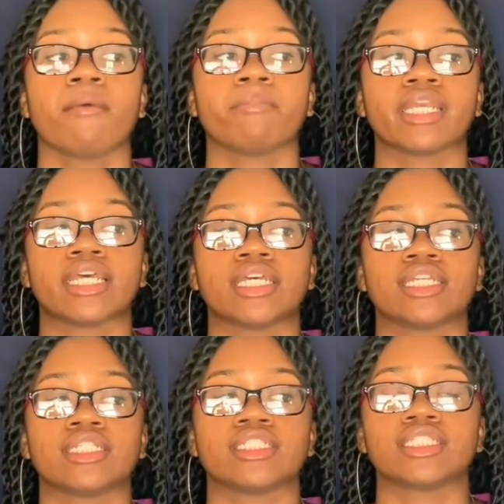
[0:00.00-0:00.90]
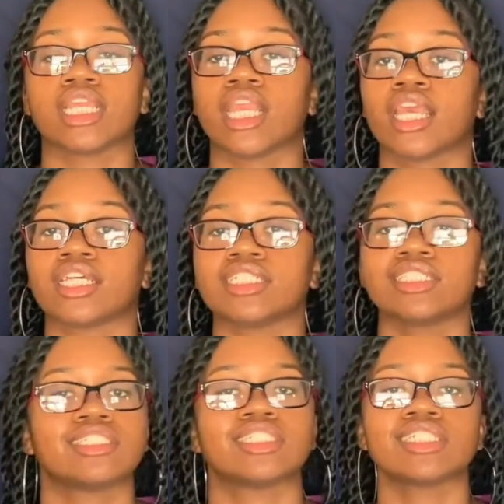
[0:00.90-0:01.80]
because yeah,
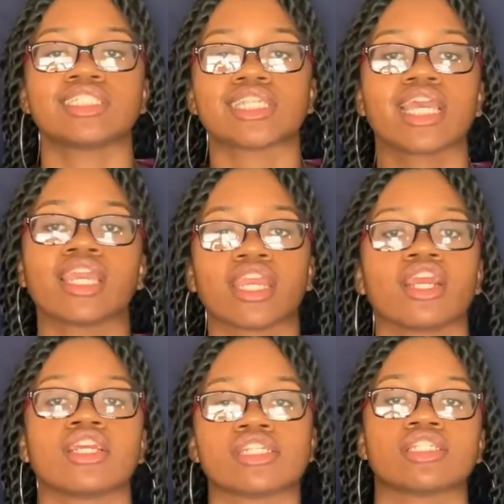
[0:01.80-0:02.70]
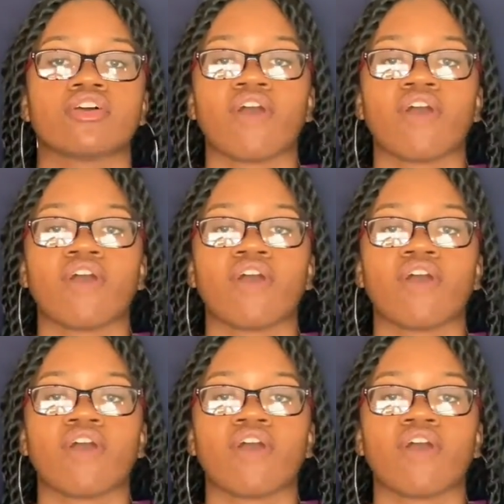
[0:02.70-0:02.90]
just just take care of yourself,